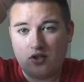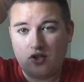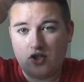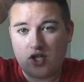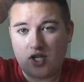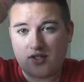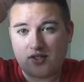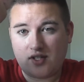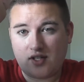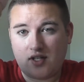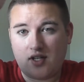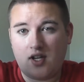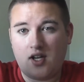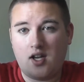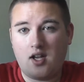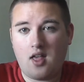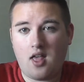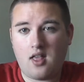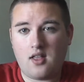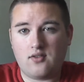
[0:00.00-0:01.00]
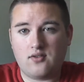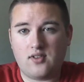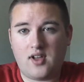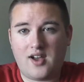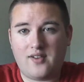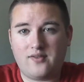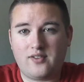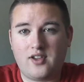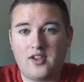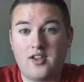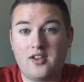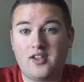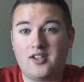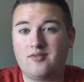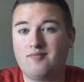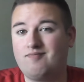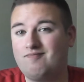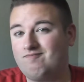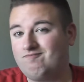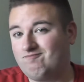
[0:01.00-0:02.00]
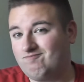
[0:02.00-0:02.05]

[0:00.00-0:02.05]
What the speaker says: Jessica, Lafayette.